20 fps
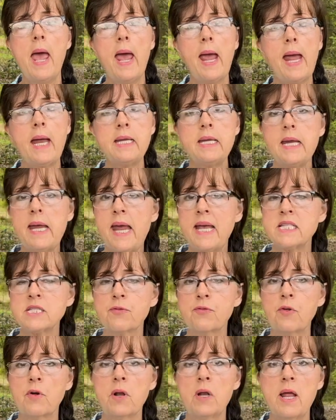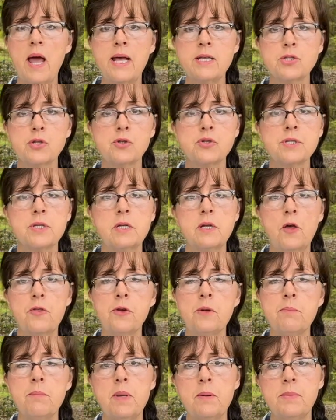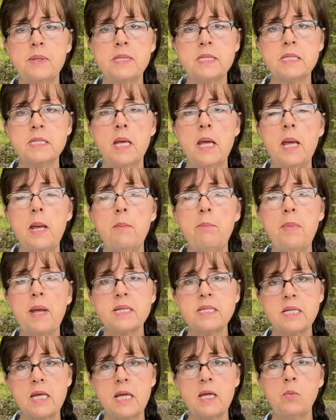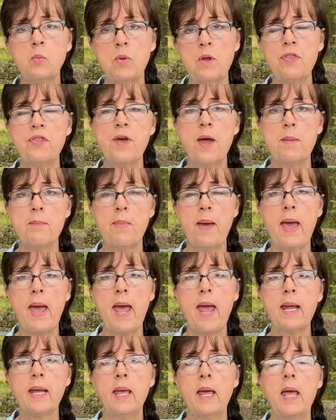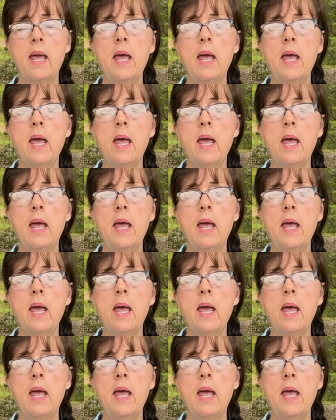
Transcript: and it has fertilizers and other amendments mixed in with that bag.